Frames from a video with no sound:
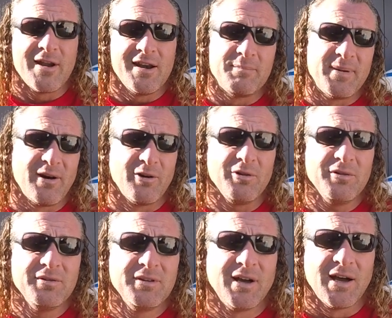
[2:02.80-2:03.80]
apparel.
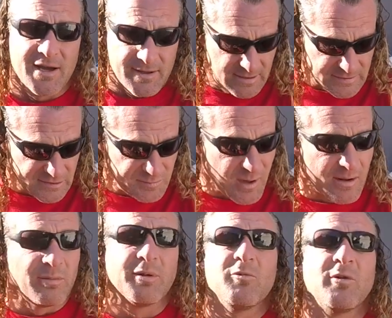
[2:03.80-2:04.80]
This is
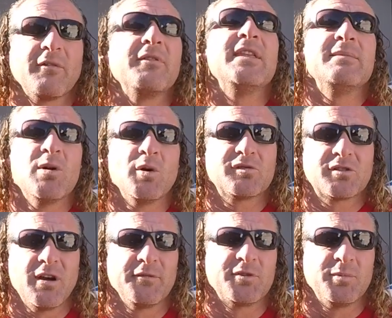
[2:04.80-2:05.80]
probably one of the most
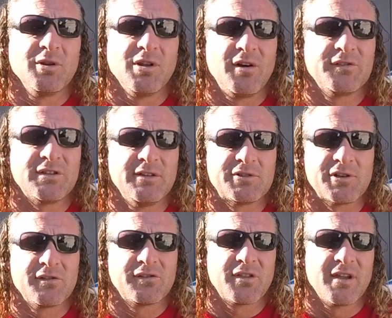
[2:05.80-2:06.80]
comfortable long sleeve
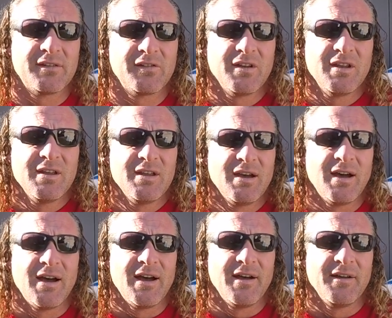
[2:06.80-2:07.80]
shirts that
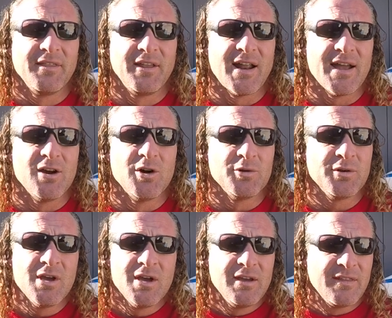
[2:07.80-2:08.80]
I own.
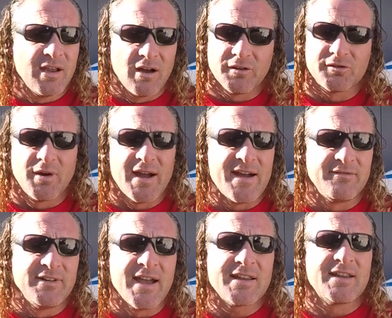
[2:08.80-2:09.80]
They also have
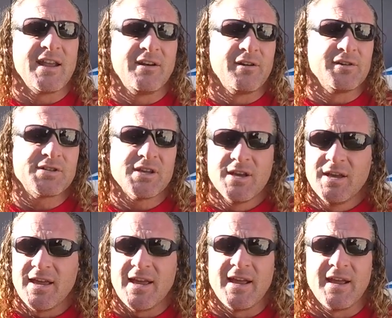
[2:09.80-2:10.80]
neck gaiters
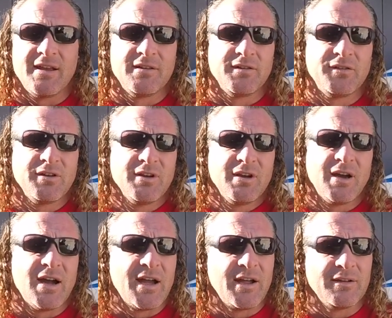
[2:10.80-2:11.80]
and
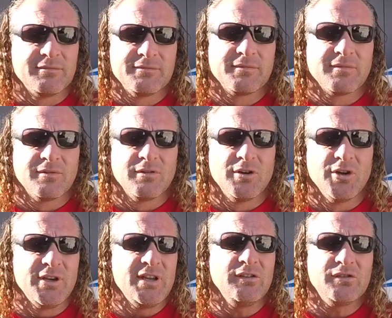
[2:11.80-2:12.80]

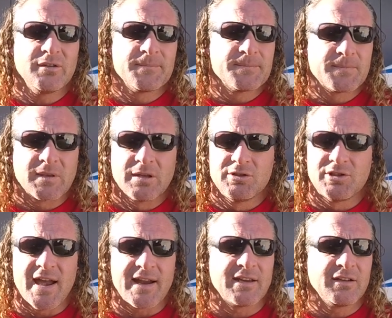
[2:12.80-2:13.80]
hoodies,
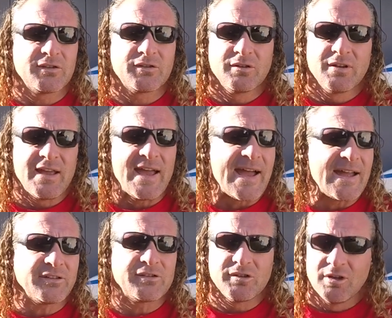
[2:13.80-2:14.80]
jackets,
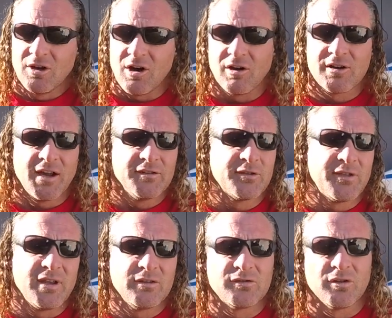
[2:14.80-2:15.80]
hats, all kinds of
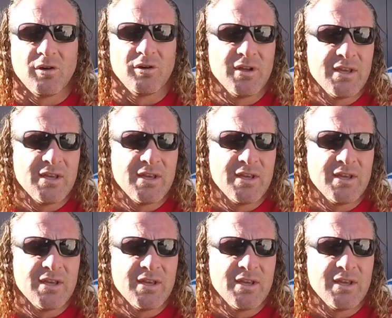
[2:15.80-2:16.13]
things. So